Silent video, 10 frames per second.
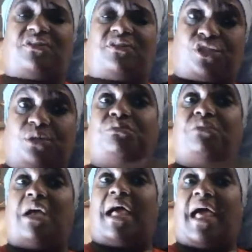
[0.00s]

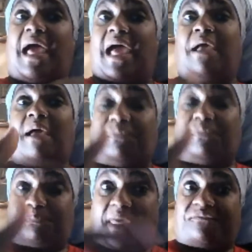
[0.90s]
I
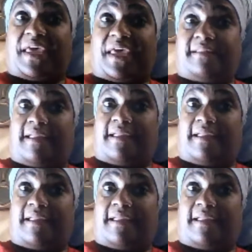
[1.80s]
fight a lot.